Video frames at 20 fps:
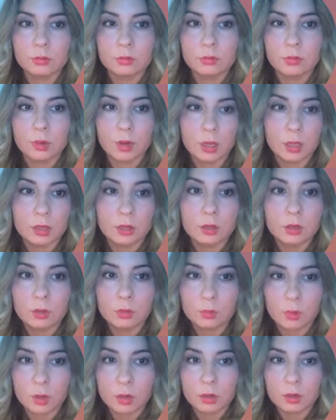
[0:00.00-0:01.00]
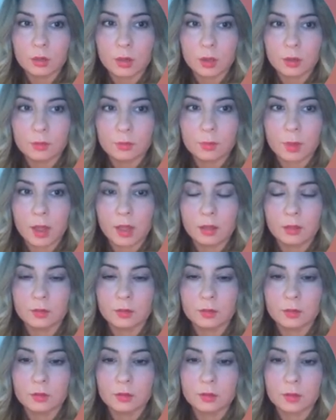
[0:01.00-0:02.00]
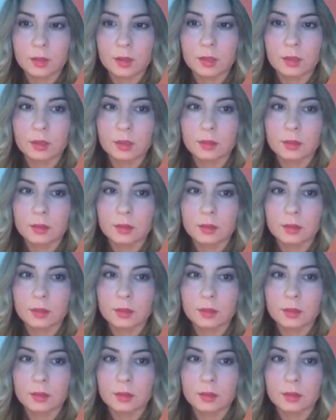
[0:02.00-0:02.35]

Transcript: what your work life balance looks like.